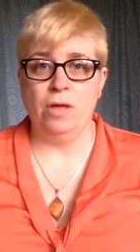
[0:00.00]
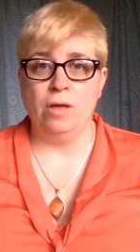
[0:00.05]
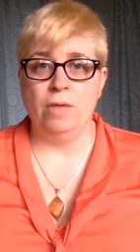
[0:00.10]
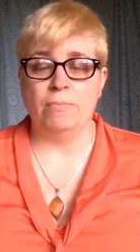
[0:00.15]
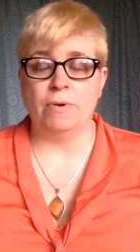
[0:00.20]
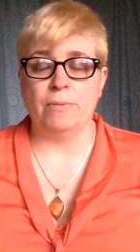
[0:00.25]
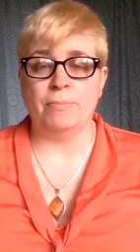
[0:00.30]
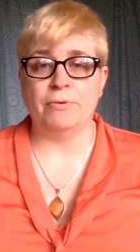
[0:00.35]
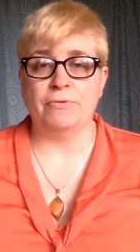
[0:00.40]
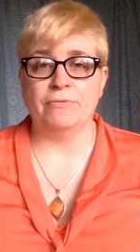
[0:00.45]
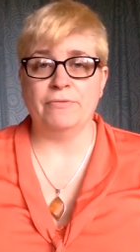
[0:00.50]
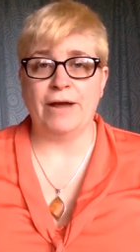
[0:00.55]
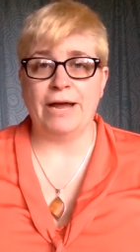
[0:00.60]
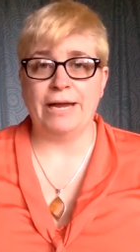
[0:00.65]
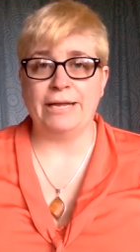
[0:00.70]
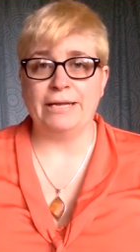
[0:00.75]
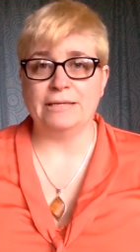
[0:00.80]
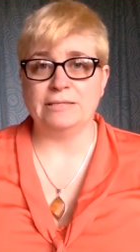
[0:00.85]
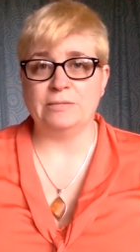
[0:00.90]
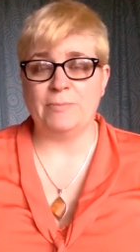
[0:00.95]
but
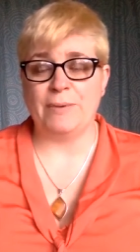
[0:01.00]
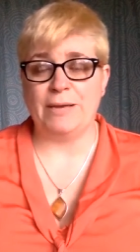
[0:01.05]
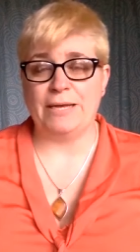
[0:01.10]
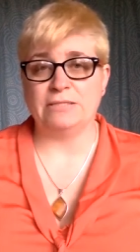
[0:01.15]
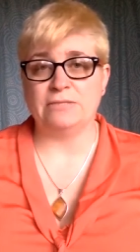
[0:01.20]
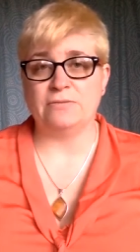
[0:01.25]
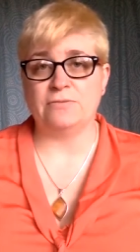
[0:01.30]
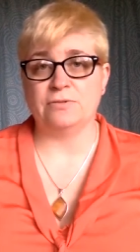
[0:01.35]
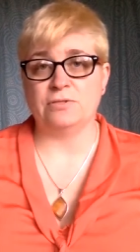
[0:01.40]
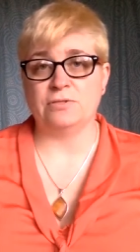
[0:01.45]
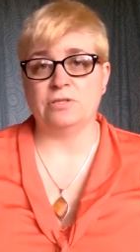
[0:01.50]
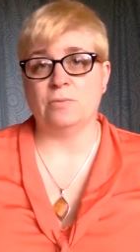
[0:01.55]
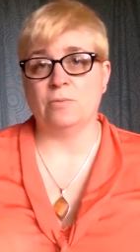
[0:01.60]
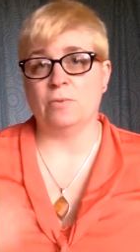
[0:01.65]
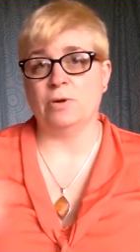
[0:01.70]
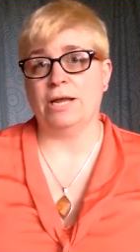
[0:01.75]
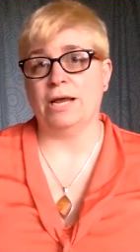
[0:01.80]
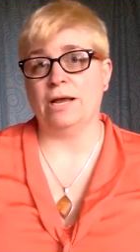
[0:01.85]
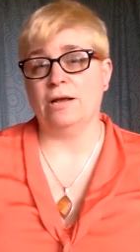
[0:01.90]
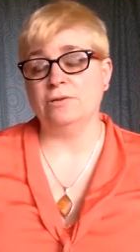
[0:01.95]
providing a space for
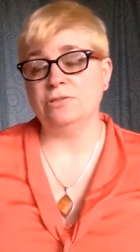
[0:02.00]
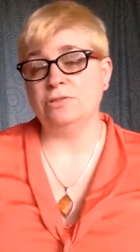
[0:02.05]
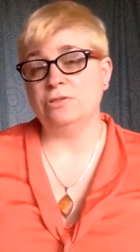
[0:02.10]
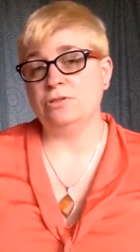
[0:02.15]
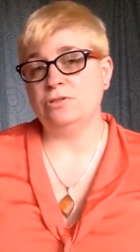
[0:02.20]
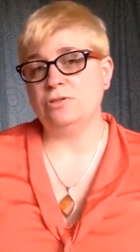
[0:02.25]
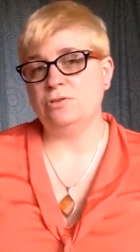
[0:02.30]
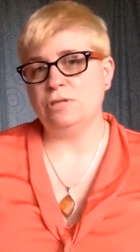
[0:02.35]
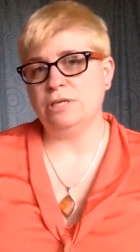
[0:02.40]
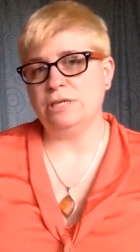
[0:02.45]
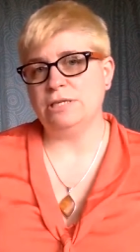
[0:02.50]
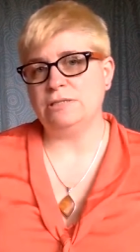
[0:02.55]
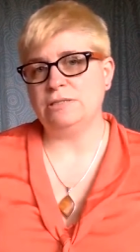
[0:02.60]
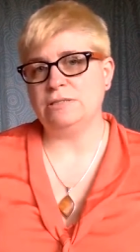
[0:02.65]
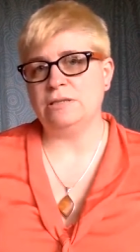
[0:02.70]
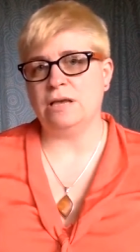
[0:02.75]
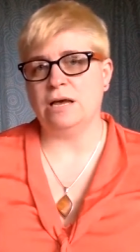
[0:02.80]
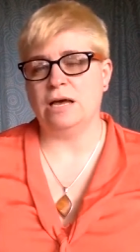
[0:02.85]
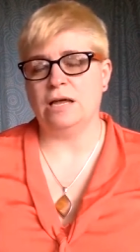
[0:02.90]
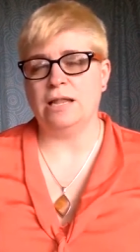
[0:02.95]
someone else to do
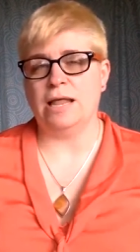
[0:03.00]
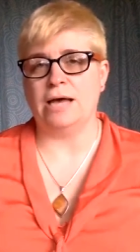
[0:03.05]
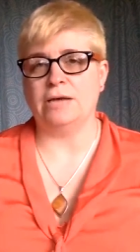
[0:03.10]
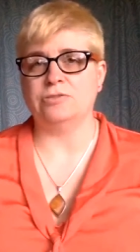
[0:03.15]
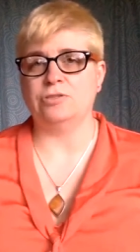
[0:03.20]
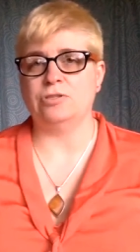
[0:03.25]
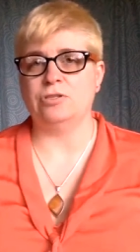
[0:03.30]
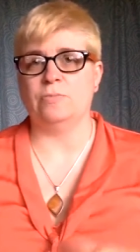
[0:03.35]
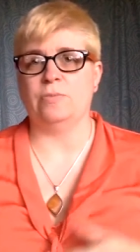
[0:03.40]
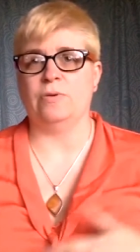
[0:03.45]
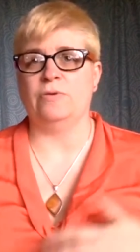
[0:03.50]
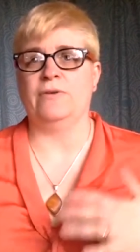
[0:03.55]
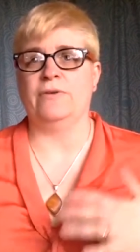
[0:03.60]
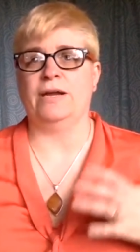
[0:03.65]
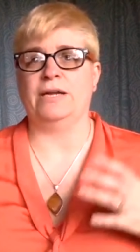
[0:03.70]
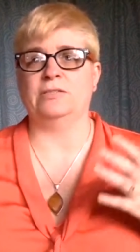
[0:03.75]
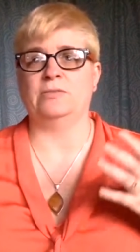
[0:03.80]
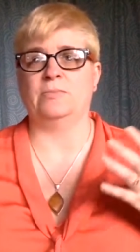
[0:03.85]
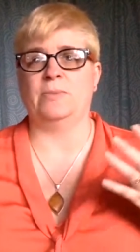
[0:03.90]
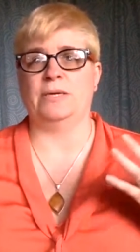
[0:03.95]
this allows you to
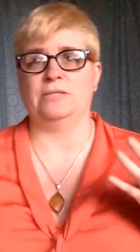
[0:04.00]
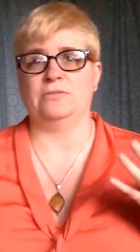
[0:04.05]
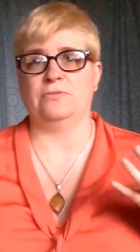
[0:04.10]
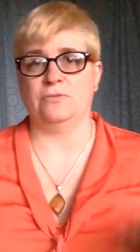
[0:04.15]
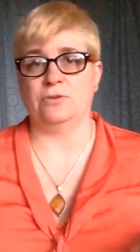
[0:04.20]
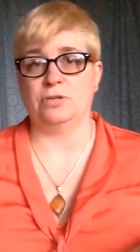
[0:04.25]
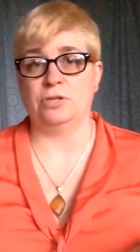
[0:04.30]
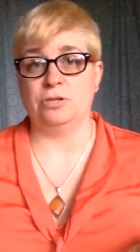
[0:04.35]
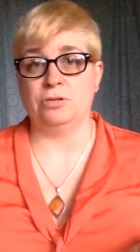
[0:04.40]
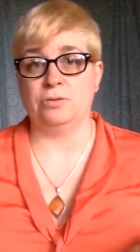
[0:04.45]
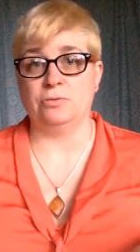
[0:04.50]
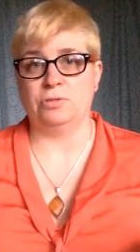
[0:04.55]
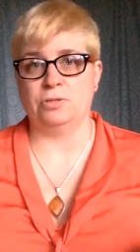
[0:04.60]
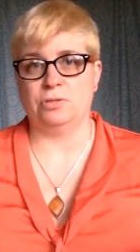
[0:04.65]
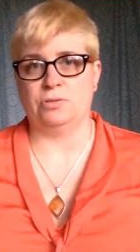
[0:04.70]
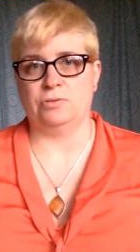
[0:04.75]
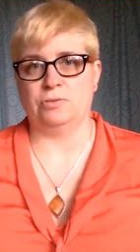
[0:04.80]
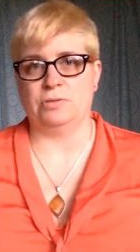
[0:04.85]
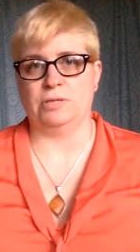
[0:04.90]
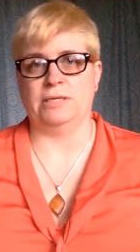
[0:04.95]
provide a space for you to
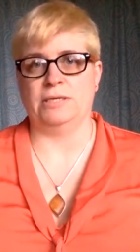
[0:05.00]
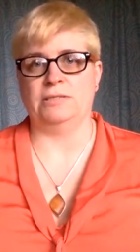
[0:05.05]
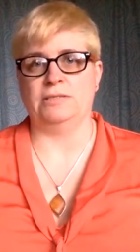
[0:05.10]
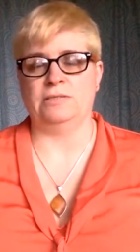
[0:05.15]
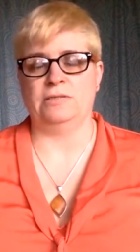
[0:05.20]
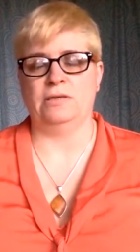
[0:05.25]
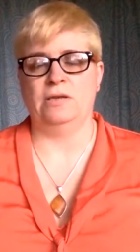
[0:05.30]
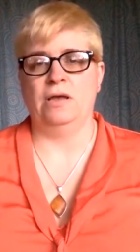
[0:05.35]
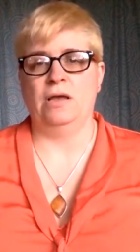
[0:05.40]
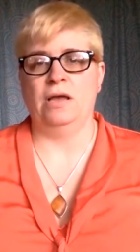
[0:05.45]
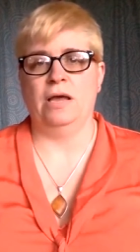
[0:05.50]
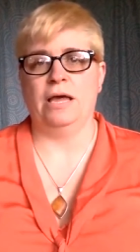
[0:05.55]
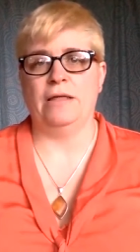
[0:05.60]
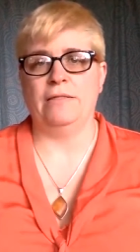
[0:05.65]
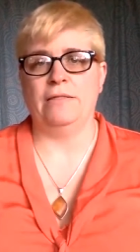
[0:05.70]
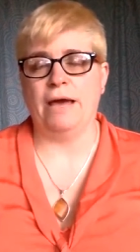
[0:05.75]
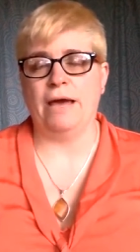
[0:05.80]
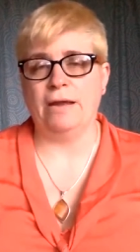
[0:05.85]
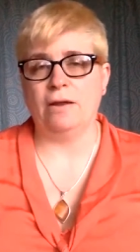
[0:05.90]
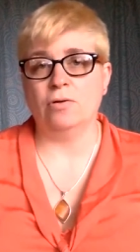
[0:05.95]
do this.
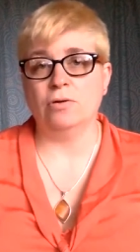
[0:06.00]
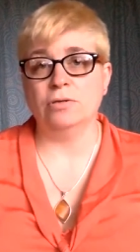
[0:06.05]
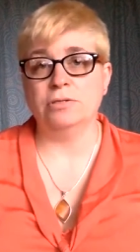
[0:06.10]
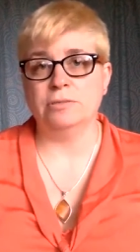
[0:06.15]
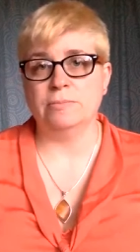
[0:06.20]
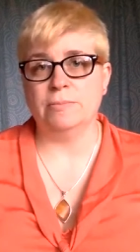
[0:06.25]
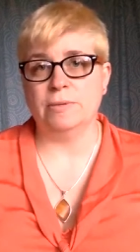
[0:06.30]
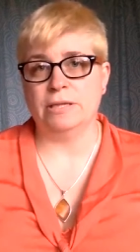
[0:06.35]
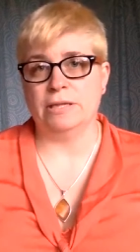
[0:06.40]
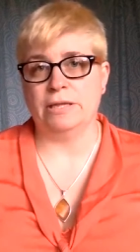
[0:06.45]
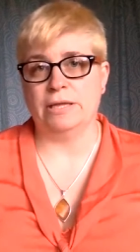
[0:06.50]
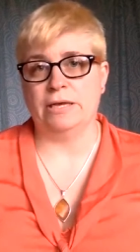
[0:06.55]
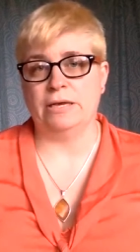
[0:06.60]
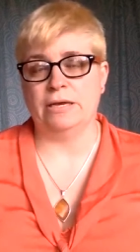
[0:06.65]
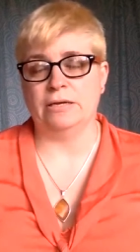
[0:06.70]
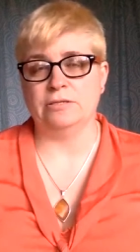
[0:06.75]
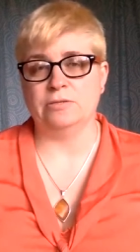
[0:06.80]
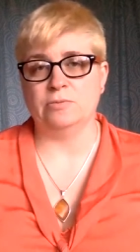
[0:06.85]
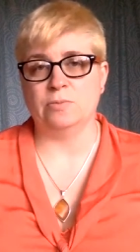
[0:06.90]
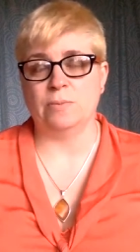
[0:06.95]
And that ultimately
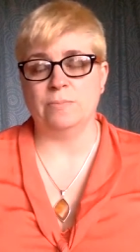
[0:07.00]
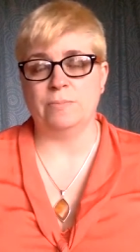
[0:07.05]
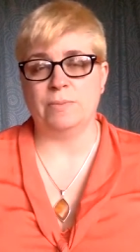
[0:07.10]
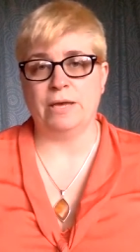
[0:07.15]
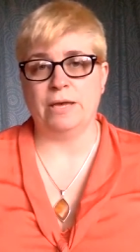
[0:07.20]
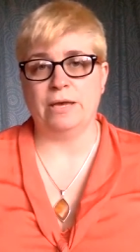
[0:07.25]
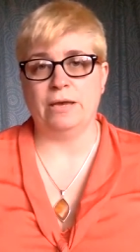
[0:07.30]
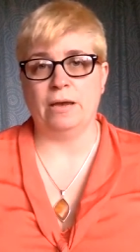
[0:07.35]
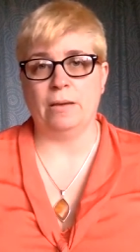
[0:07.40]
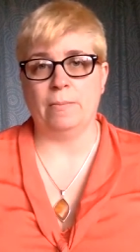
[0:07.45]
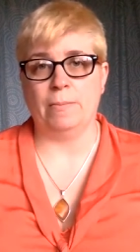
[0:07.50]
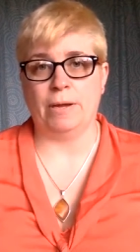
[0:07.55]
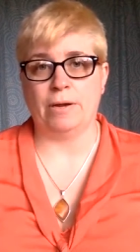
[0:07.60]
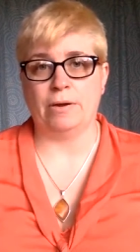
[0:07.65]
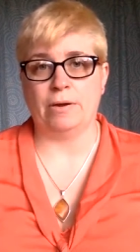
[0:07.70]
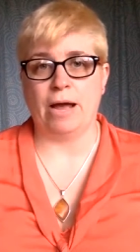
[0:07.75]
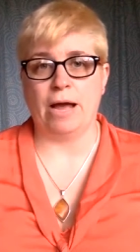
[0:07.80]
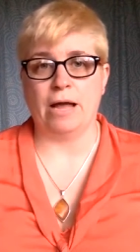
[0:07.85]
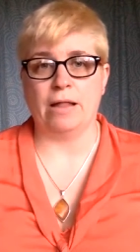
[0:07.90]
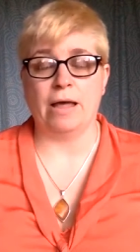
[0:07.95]
is what being a
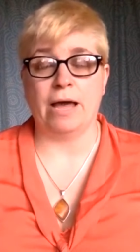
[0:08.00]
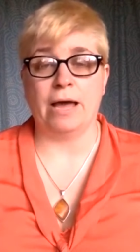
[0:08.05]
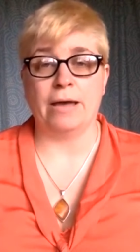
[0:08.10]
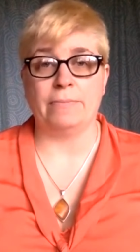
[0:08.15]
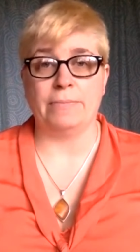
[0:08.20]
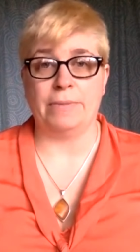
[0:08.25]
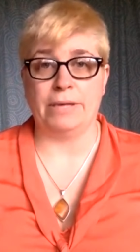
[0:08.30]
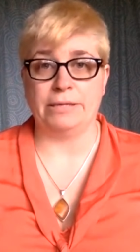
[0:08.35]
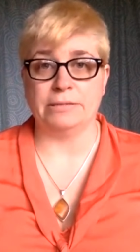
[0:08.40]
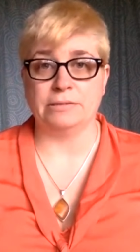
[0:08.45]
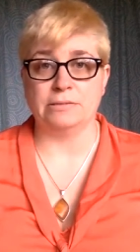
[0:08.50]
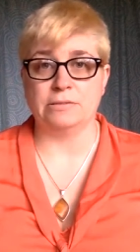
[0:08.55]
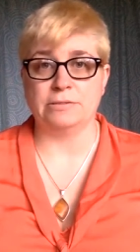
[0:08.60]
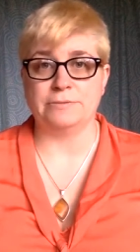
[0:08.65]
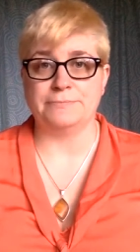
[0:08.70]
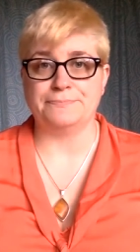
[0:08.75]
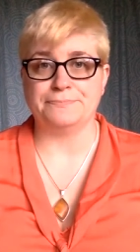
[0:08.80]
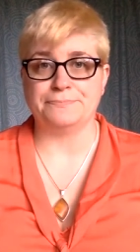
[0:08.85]
better ally means.